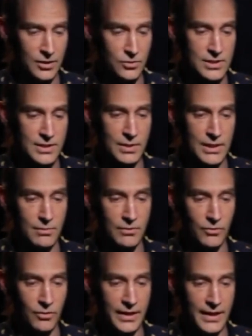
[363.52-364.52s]
used to be,
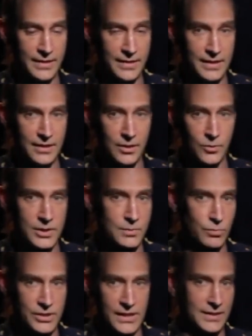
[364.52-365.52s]
before that, theater was
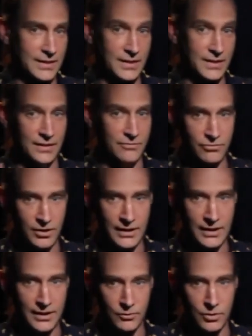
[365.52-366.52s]
presented in a fully
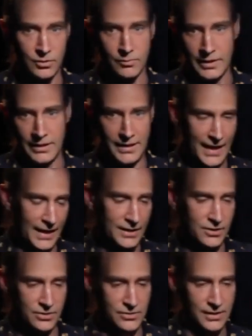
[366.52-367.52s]
lit room and the
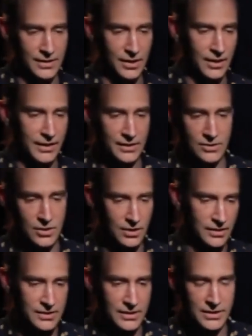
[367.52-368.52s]
actors and the audience could all
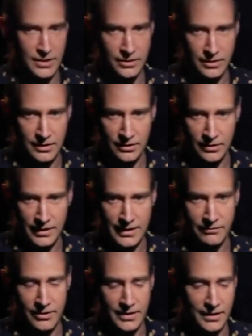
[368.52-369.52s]
see each other clearly and
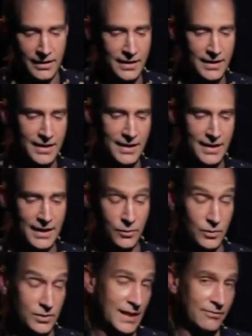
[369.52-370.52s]
everything. And it
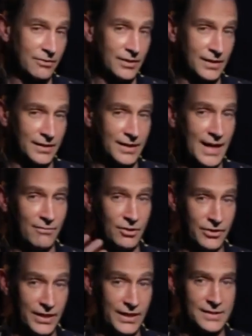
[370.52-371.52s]
was kind of a novel
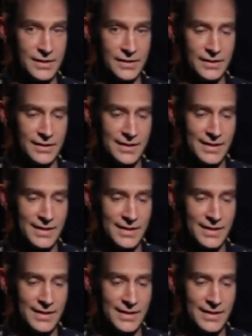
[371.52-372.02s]
thing to